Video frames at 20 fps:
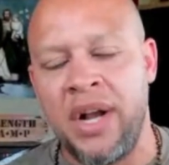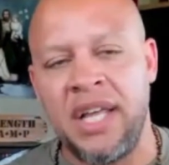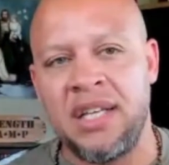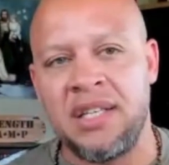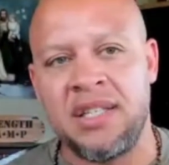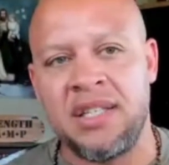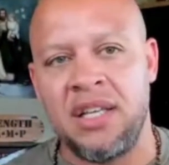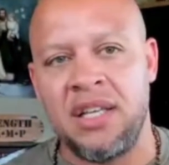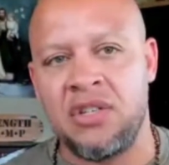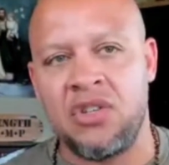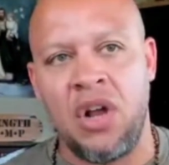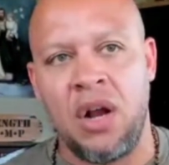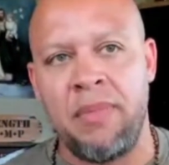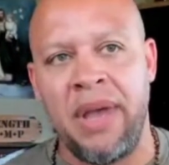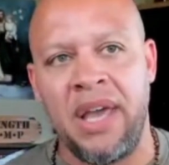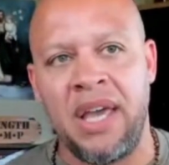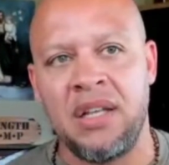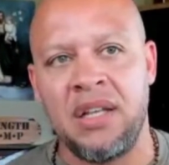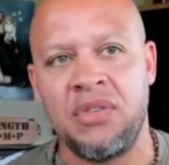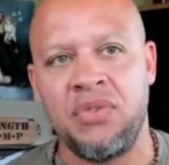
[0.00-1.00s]
He said he started
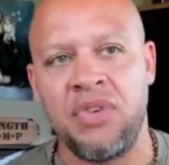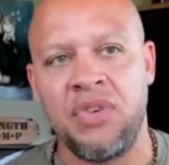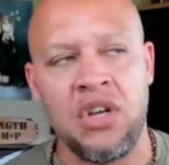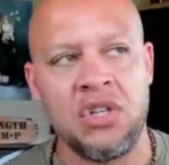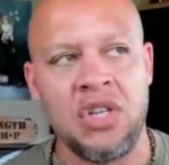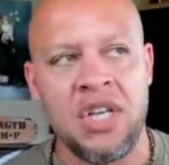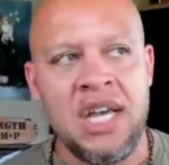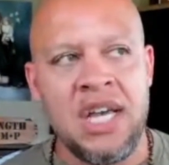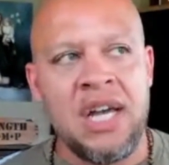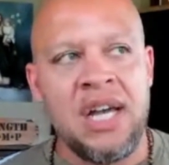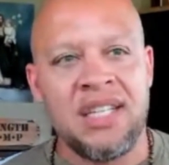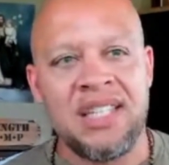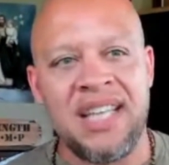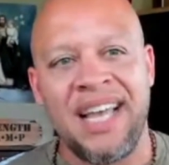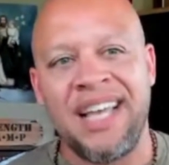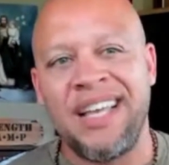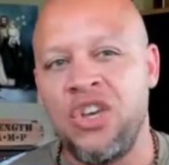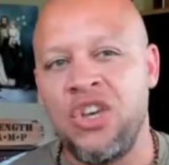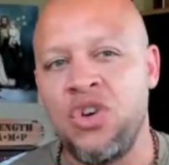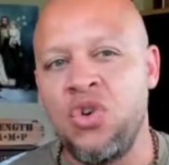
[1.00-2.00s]
making his videos. It's
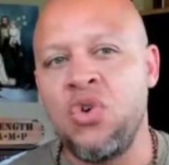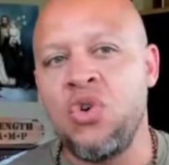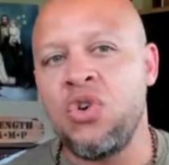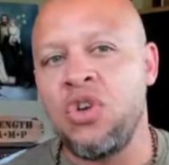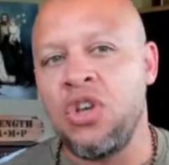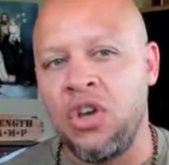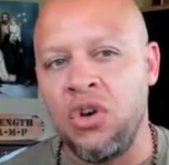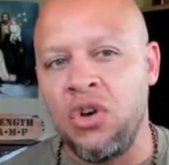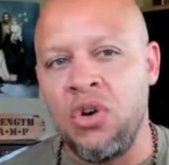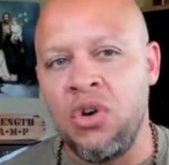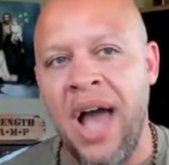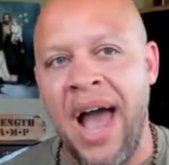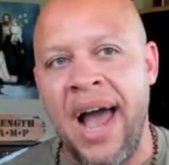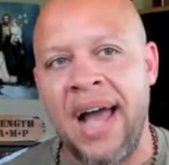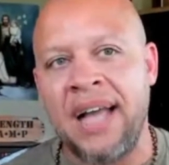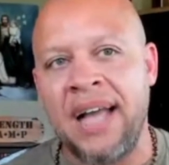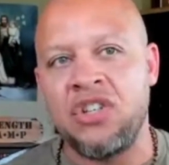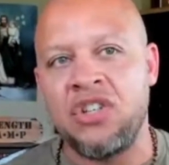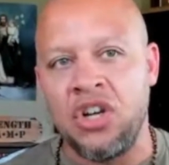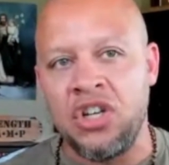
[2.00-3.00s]
like you, you
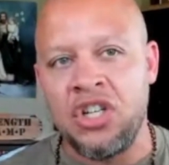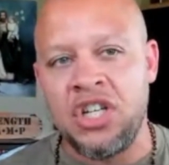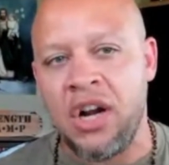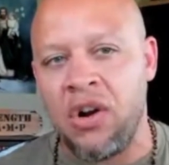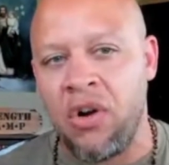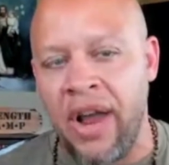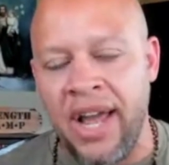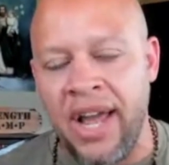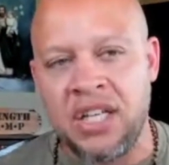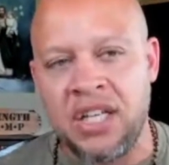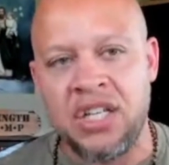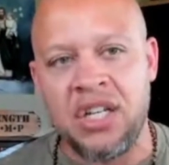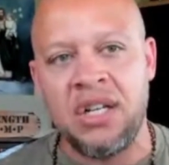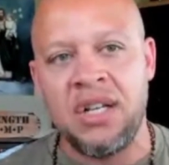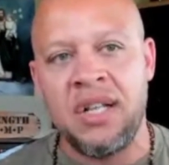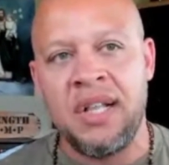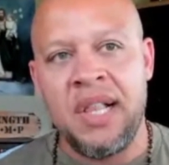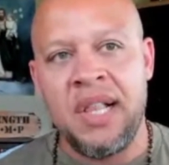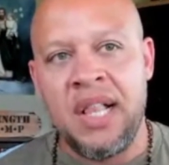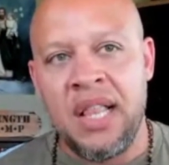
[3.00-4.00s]
guys, your
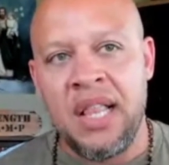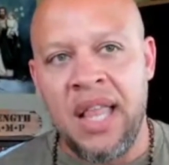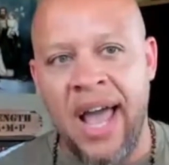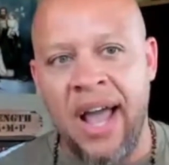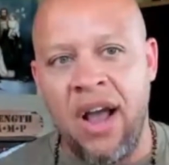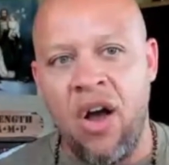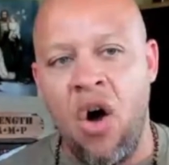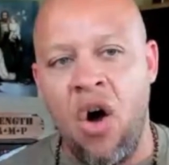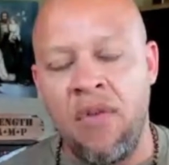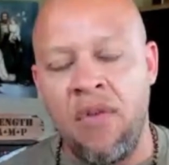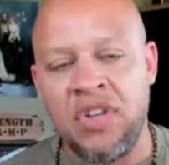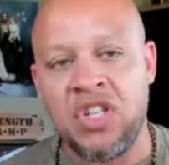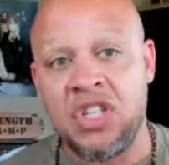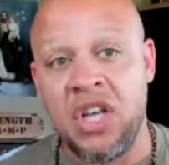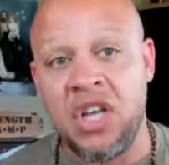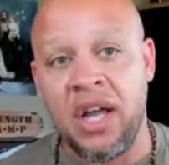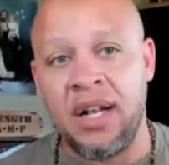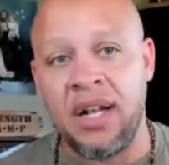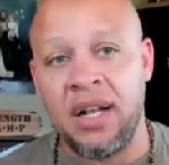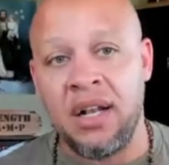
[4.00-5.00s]
generation, like all of a
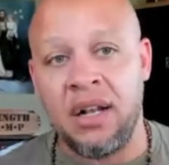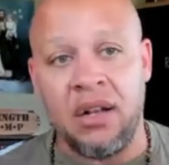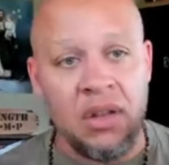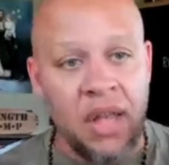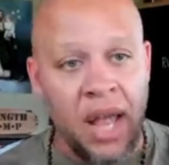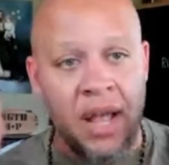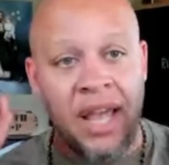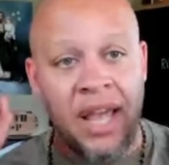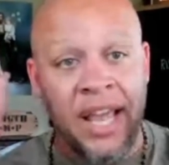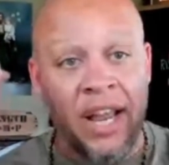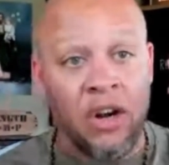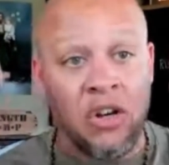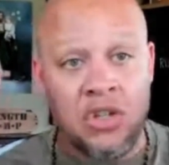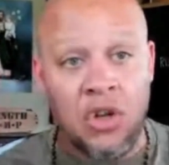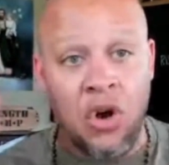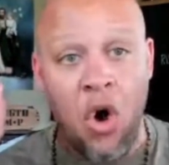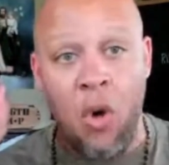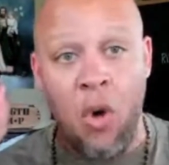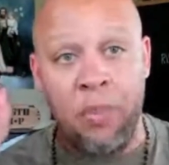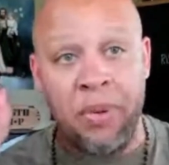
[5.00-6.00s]
sudden, like
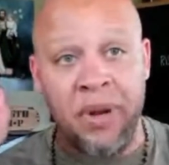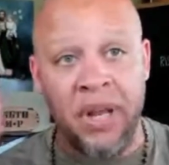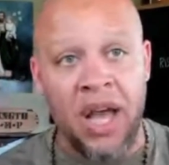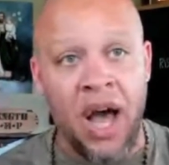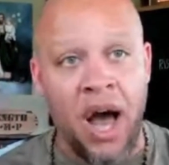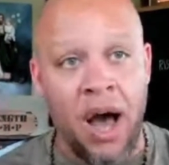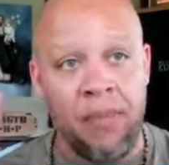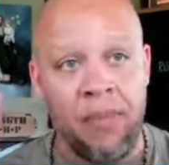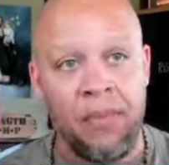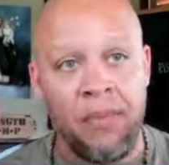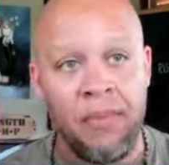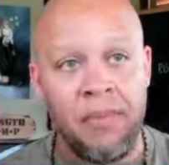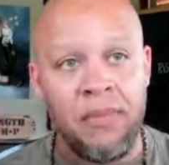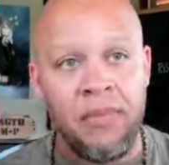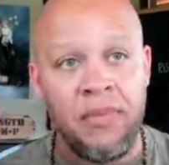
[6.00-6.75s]
ears are opening up.